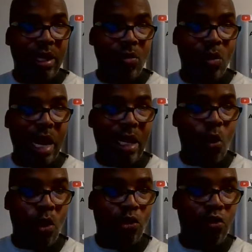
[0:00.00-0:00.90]
when I
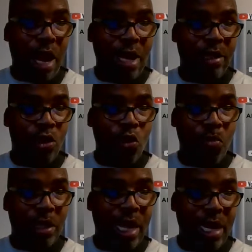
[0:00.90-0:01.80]
go and try and
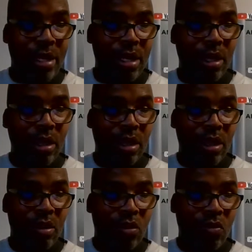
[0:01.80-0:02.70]
duplicate it,
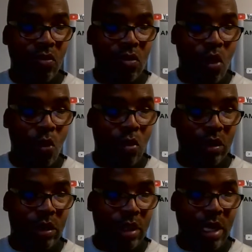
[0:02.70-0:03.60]

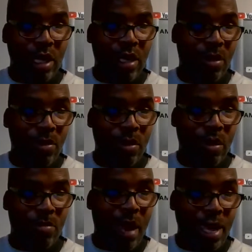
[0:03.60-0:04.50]
to get it
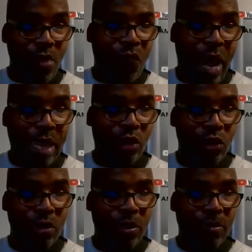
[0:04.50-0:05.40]

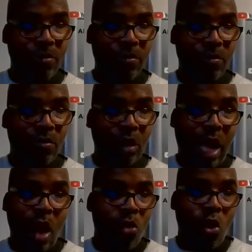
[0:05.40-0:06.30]
manufactured,
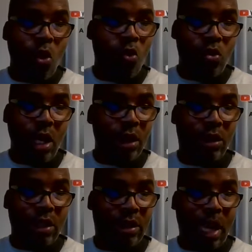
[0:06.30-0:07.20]
I don't know who does
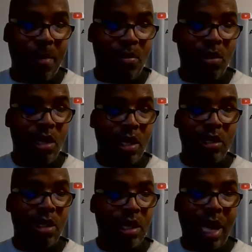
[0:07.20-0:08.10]
the type of.
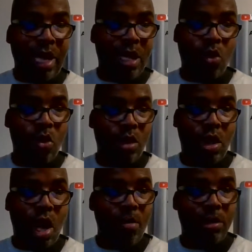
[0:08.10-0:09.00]
I gotta go to the
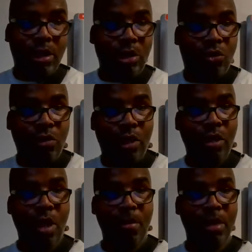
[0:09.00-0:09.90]
garment district. You
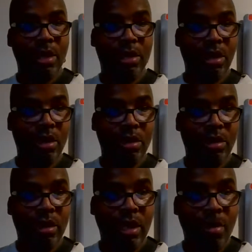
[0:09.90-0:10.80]
know what I mean?
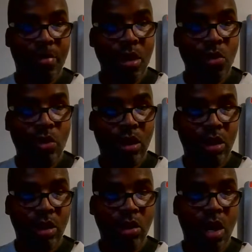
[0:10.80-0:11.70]
In the building.
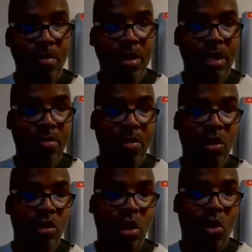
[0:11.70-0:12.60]
You know what I mean? The
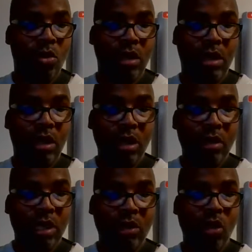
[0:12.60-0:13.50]
building
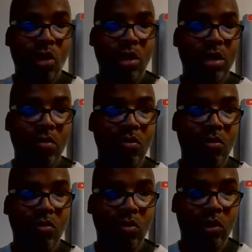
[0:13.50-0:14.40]
that's the only
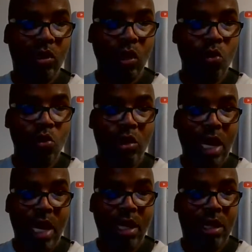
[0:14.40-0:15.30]
solution
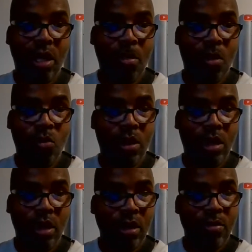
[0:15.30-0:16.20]
I could come up with.
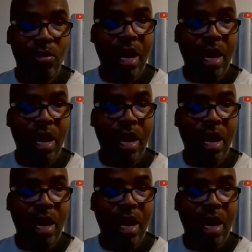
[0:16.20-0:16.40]
But